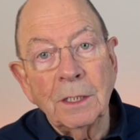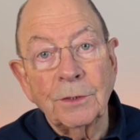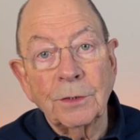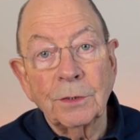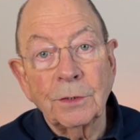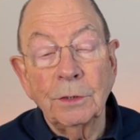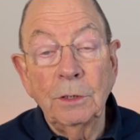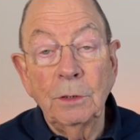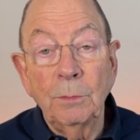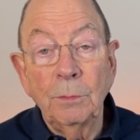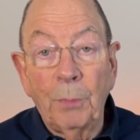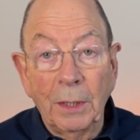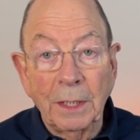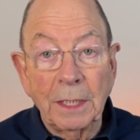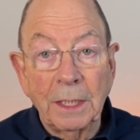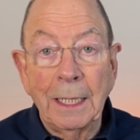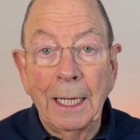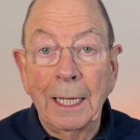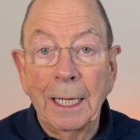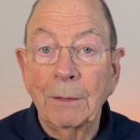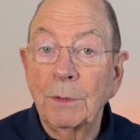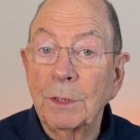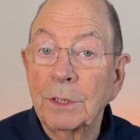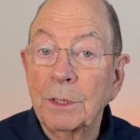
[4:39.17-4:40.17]
through body
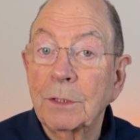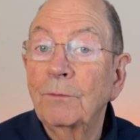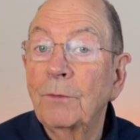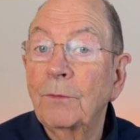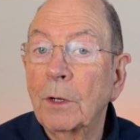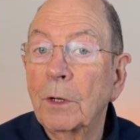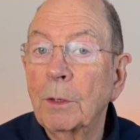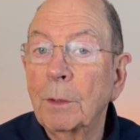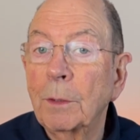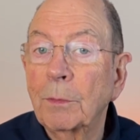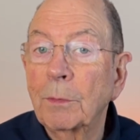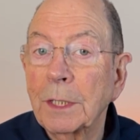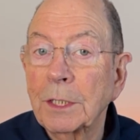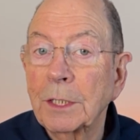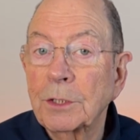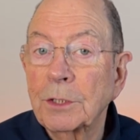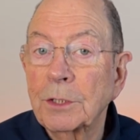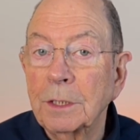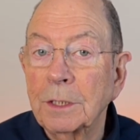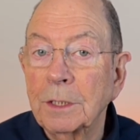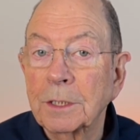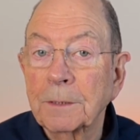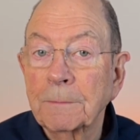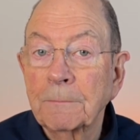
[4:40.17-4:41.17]
language and follow-up
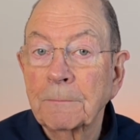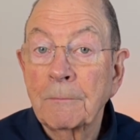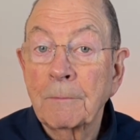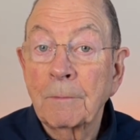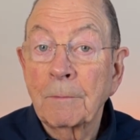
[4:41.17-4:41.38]
questions.